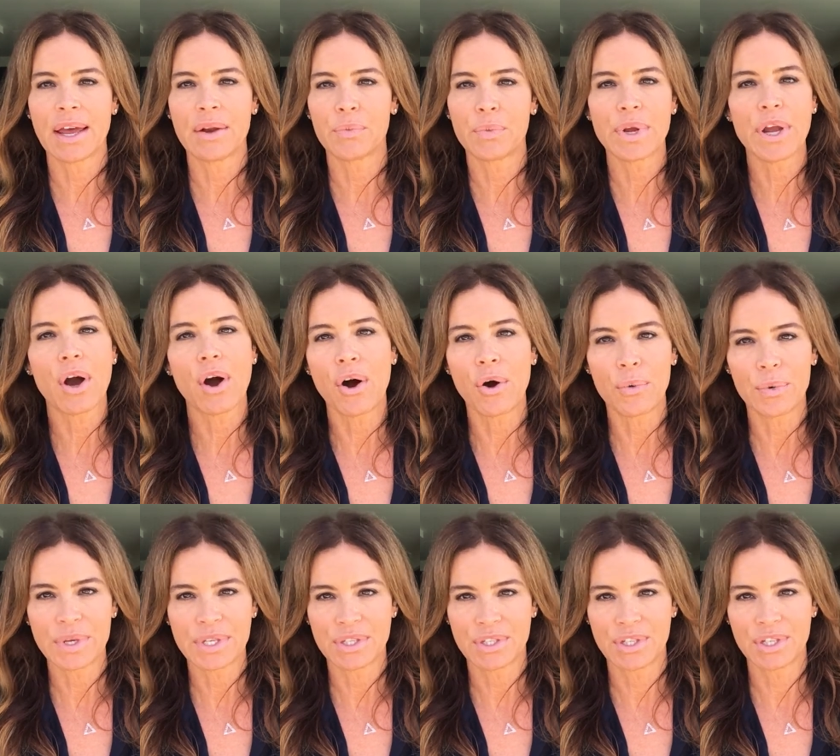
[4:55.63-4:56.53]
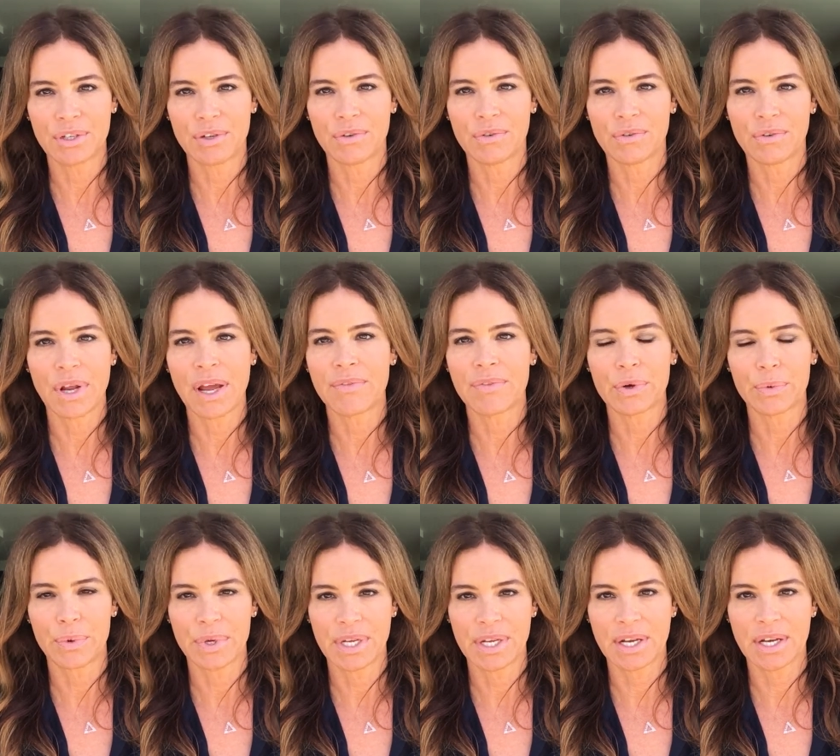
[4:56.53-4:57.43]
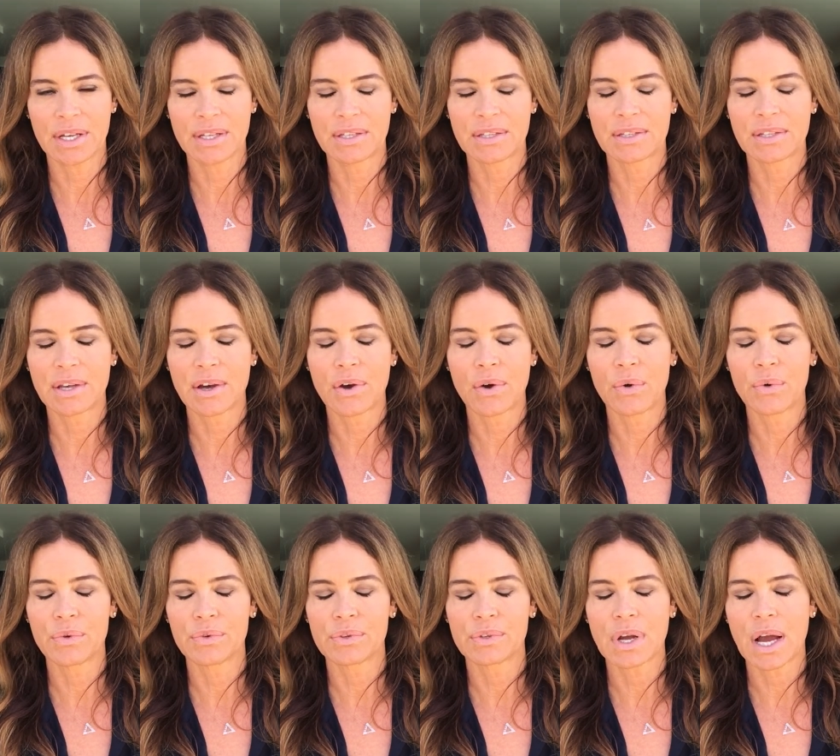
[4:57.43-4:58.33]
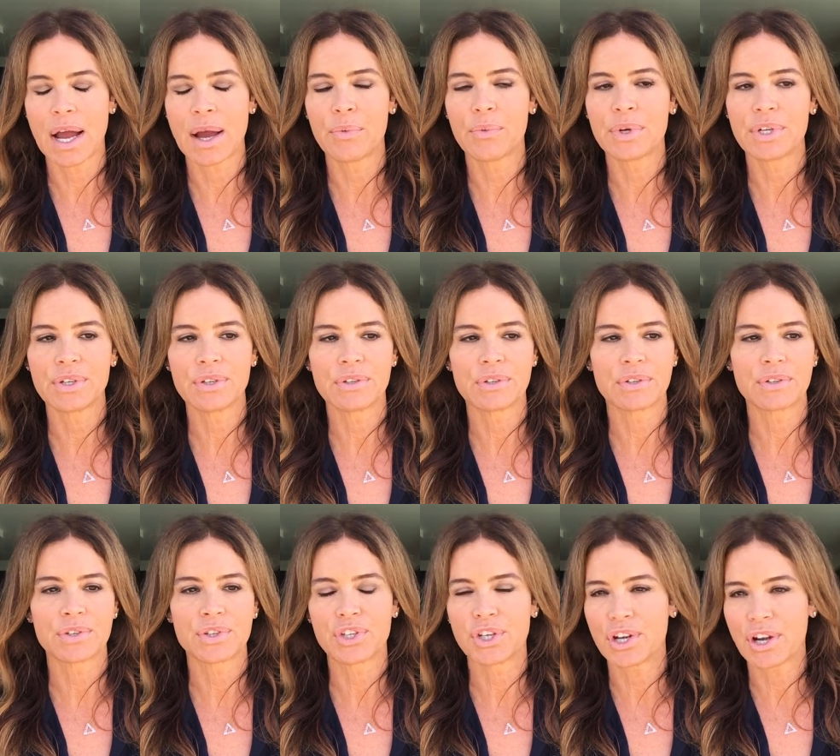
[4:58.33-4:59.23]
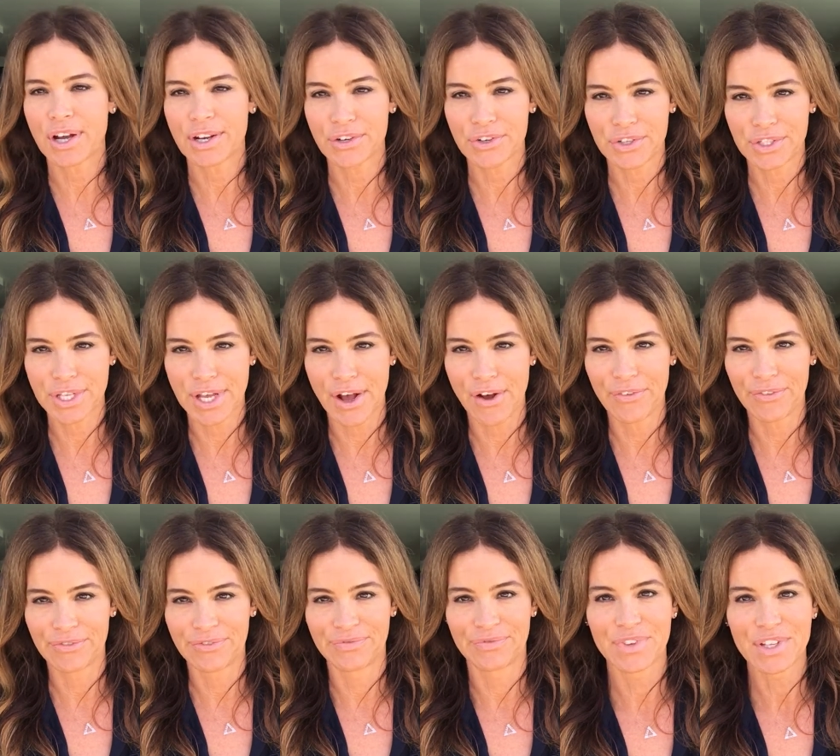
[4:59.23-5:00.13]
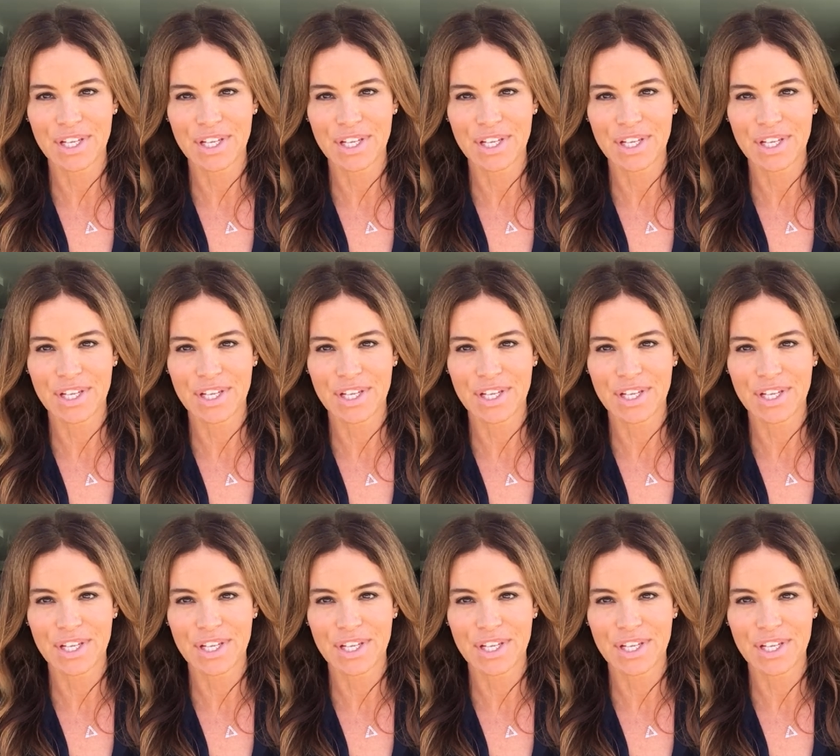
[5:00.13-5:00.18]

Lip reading: And we always do, everyone does. So I wouldn't shit on yourself